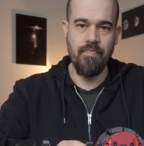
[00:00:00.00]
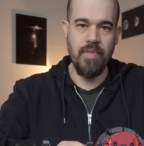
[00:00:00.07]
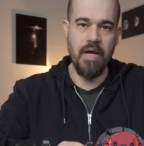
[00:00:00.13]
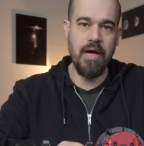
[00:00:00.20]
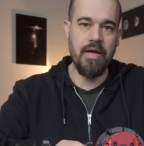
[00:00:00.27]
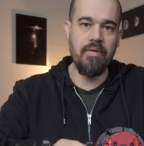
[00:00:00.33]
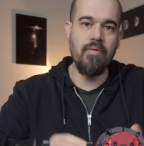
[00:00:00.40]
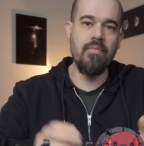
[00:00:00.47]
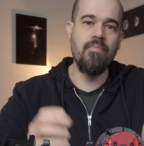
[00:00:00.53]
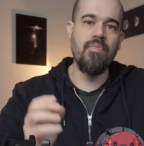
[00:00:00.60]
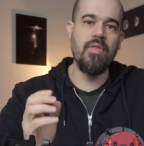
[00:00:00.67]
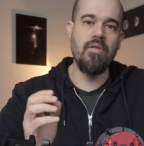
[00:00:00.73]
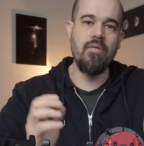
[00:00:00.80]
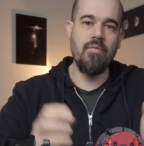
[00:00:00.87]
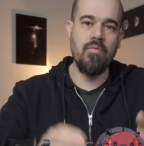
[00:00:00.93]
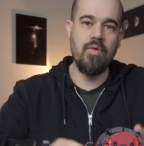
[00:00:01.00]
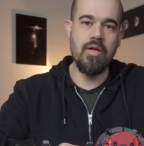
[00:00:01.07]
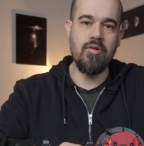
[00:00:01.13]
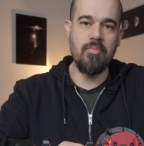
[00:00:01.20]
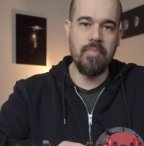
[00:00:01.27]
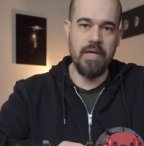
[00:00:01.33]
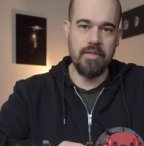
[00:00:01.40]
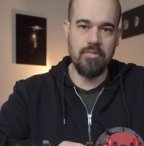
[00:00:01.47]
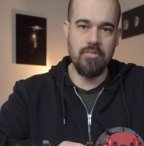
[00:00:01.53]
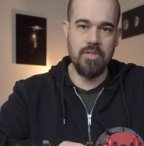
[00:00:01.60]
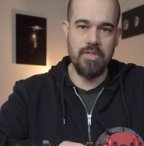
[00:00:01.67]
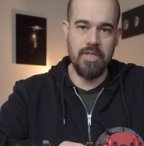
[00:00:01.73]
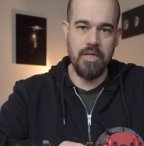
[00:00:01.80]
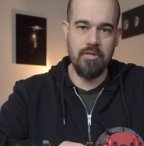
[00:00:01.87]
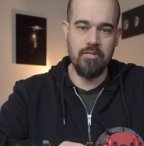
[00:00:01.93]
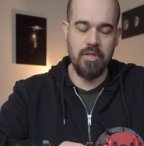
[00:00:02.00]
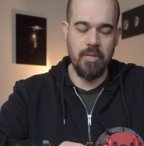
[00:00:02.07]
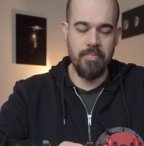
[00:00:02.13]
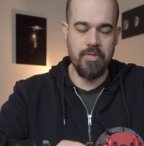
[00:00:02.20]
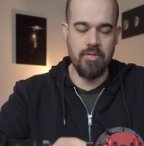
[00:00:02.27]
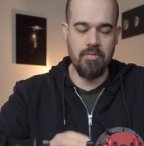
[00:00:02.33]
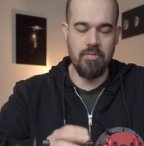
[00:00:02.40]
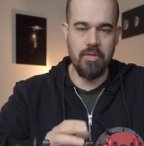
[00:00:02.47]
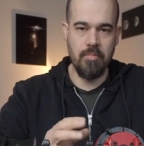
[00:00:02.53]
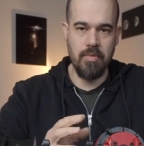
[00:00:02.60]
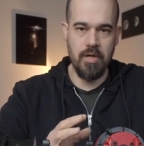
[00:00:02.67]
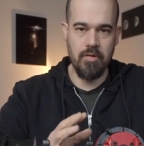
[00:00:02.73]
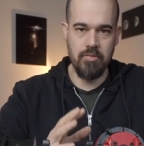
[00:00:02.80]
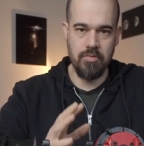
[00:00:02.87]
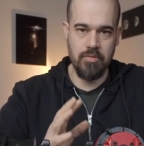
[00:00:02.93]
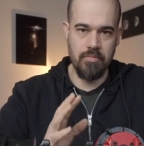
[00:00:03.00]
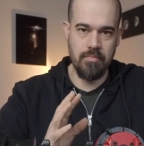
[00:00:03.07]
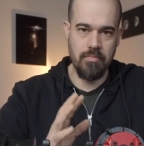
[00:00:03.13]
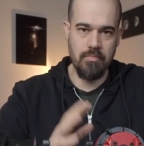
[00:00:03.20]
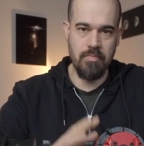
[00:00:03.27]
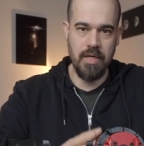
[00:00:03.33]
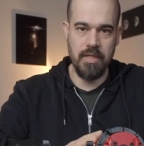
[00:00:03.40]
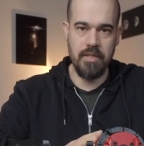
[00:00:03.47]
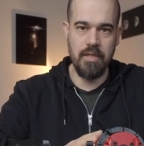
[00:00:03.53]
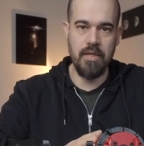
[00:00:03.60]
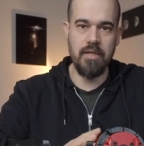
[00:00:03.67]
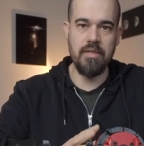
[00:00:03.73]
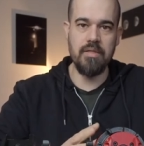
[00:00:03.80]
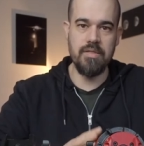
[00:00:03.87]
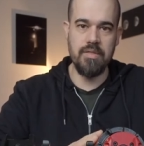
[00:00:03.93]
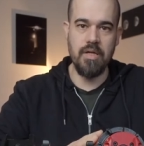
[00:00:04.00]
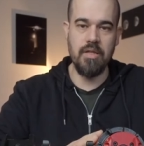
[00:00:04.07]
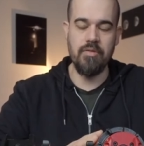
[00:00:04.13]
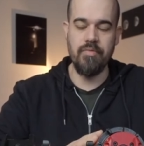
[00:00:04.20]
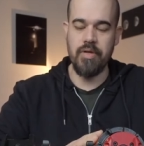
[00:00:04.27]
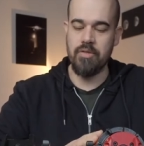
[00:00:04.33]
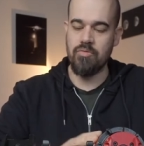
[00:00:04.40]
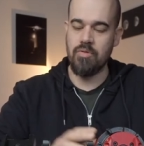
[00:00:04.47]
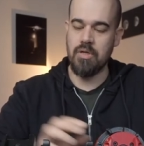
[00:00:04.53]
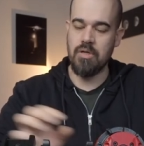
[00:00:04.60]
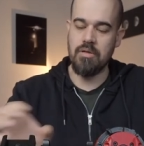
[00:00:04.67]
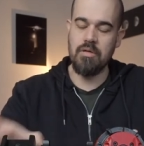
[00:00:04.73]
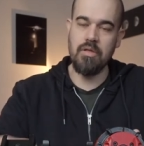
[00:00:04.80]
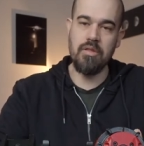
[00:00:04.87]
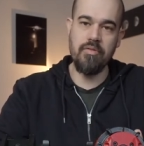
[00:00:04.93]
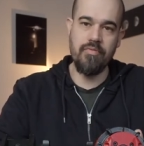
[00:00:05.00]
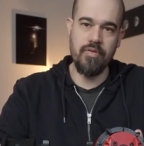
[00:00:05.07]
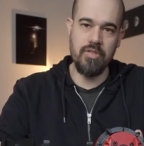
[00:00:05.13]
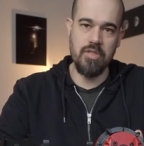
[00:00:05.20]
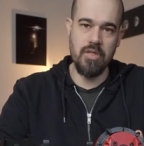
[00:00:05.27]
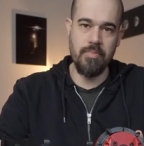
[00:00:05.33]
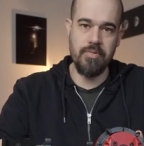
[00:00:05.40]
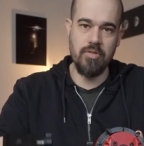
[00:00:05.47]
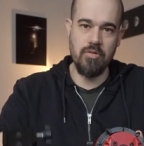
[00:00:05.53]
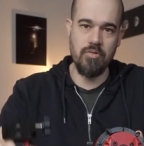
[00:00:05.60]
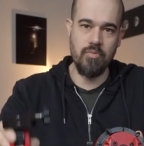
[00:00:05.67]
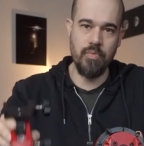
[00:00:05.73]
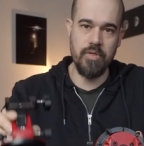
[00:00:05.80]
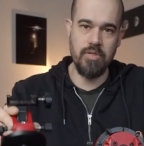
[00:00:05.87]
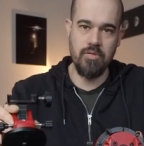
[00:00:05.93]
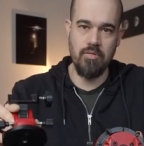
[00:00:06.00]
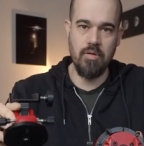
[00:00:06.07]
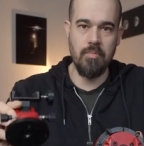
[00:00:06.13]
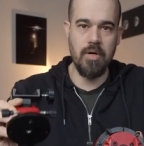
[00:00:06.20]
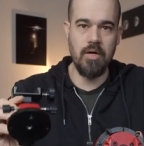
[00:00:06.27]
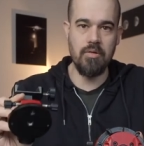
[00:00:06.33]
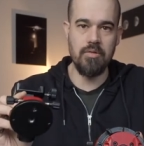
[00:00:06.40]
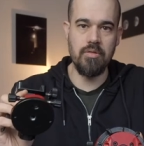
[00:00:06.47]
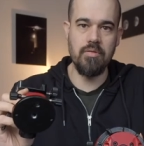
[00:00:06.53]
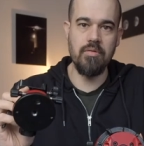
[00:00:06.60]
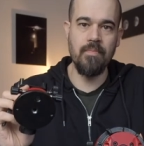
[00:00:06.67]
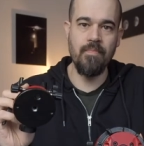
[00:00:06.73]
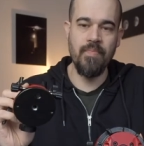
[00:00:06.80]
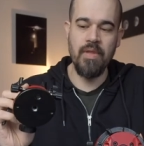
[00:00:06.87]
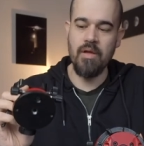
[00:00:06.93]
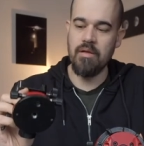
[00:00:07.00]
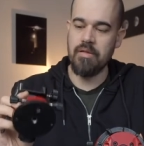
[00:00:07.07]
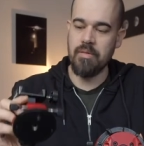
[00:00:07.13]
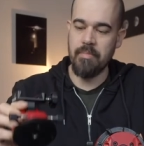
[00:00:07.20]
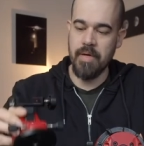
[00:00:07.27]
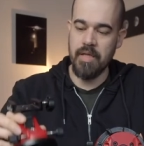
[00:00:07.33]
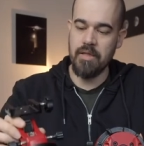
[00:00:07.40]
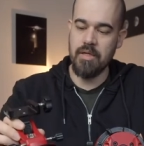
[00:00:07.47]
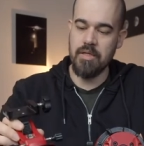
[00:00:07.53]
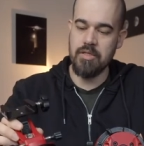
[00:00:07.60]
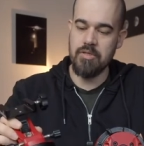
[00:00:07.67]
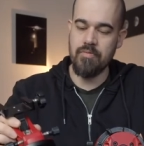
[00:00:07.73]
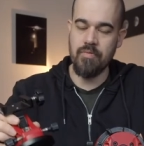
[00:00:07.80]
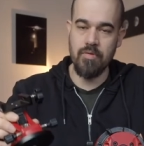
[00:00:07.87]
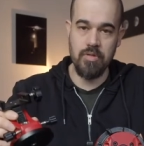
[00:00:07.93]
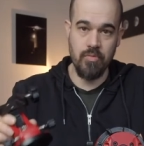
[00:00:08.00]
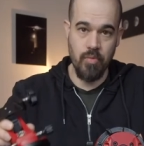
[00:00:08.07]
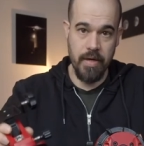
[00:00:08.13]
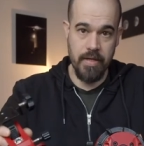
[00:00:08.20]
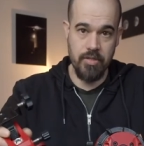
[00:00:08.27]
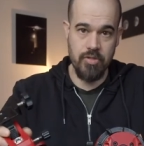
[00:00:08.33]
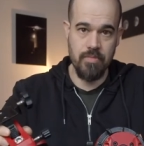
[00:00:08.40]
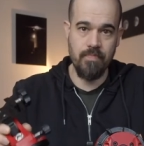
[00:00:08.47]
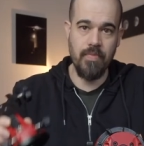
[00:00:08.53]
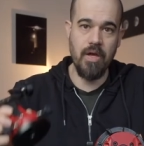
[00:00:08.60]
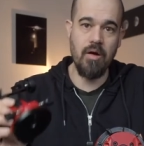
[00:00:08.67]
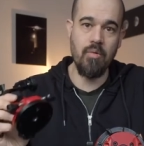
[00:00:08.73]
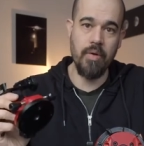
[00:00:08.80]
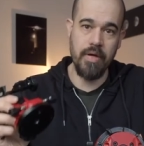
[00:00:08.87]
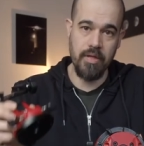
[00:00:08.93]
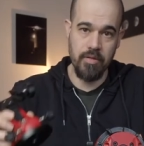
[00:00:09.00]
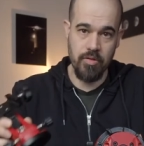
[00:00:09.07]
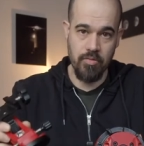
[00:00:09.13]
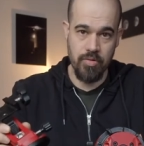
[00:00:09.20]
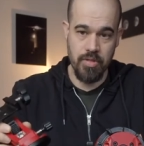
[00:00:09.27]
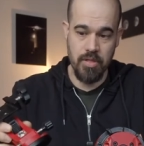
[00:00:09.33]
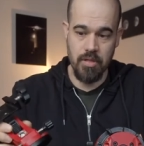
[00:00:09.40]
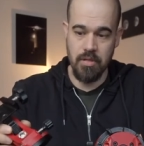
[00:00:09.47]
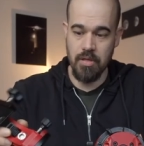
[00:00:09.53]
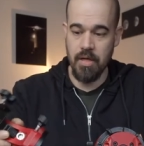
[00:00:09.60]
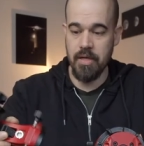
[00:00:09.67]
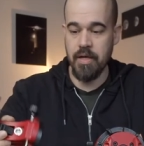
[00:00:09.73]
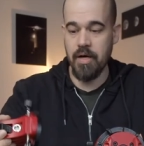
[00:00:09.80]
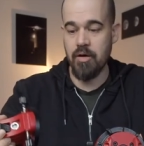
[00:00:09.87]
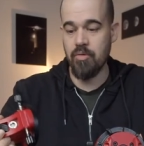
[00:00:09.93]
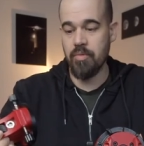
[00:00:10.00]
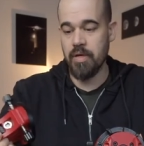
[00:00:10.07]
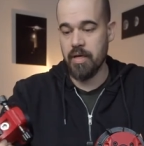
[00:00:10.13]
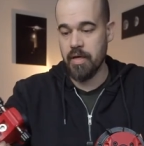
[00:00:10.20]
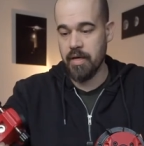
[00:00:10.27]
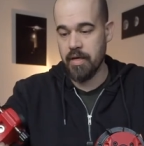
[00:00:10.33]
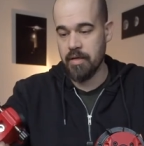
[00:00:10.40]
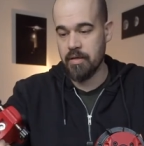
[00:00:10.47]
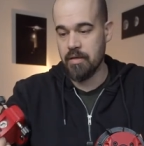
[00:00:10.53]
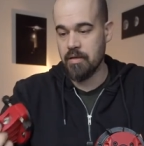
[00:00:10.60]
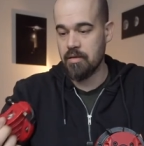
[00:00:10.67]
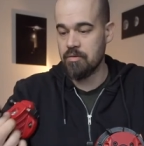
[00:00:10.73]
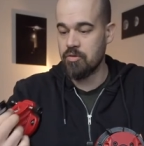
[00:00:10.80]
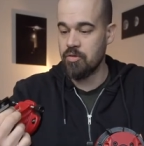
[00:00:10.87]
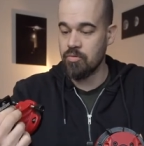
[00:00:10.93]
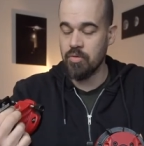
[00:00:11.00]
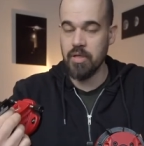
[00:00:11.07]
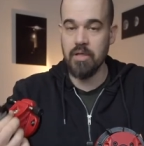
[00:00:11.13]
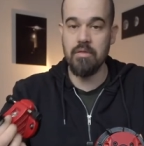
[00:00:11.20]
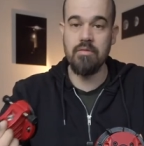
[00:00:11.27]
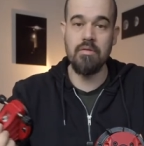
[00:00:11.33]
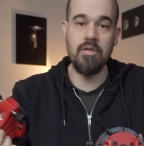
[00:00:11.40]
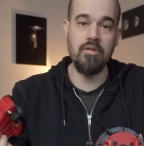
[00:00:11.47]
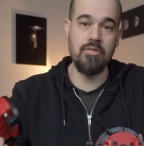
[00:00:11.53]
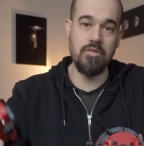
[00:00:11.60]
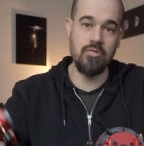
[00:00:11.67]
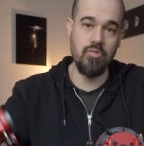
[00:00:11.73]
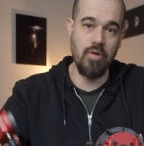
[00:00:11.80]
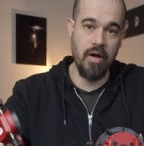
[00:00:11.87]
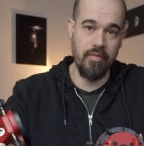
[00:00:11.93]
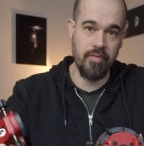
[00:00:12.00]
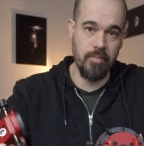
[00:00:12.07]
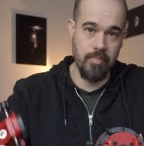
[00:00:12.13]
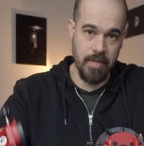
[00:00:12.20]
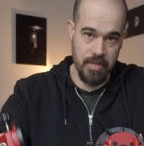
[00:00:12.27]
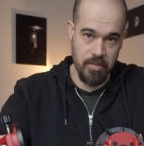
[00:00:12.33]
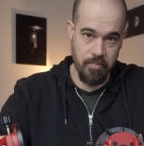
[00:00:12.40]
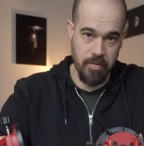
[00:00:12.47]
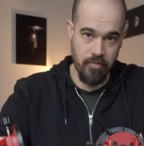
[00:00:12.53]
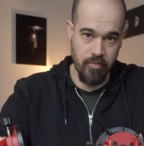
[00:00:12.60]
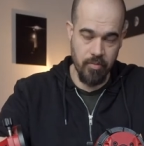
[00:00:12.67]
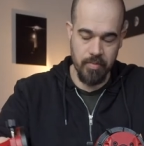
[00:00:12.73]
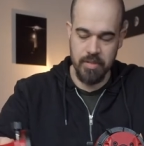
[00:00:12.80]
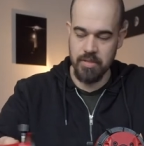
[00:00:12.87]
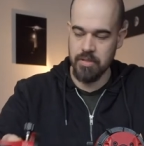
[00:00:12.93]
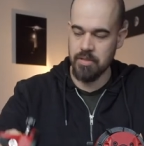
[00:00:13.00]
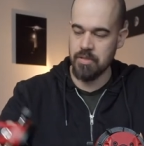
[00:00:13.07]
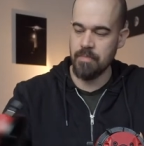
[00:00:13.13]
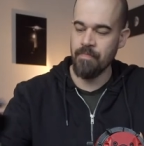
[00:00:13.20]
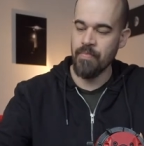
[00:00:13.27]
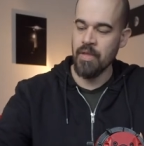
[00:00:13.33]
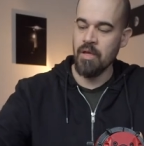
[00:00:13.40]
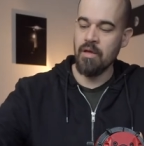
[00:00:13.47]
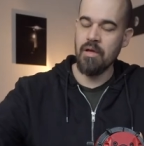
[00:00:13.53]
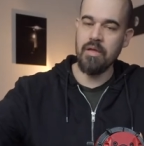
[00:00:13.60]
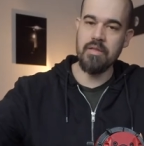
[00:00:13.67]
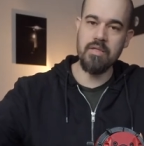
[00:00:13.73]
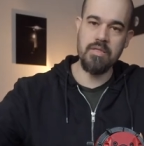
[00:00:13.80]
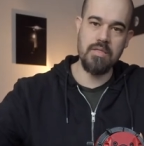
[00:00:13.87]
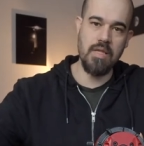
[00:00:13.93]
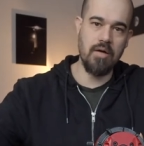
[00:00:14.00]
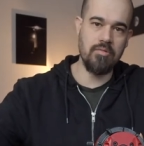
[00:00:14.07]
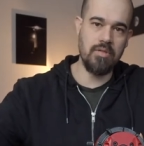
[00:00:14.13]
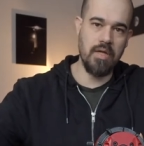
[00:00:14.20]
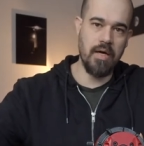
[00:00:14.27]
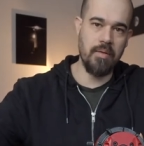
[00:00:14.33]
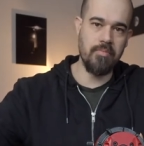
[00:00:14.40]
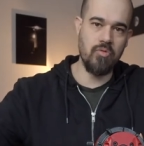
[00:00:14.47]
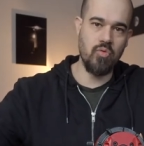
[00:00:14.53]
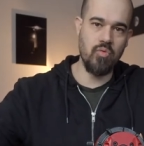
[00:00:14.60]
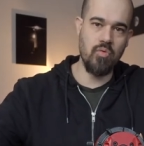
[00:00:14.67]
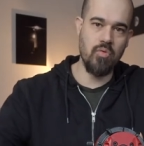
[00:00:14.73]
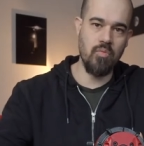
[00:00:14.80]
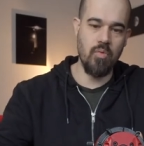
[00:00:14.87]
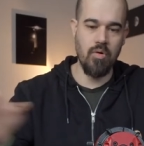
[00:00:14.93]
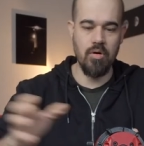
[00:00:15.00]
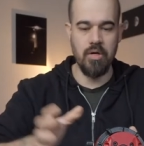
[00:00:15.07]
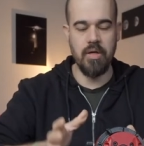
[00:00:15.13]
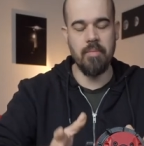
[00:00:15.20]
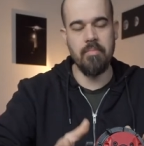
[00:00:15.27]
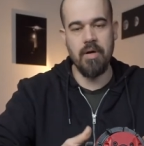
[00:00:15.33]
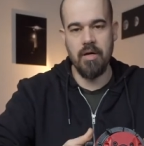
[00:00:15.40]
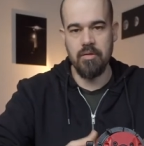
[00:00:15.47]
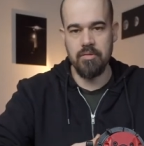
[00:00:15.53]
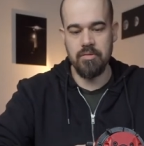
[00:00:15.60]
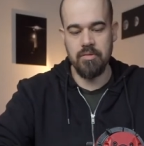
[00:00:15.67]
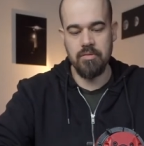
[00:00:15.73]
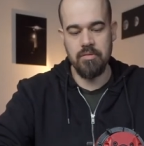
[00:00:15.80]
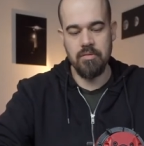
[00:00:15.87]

Hi, welcome back to the second episode about maintaining the Star Adventurer. In the first episode we saw about the maintenance for the wedge, how we can use it and how we can uh, tune it in order to have the best performances. It is now time to work about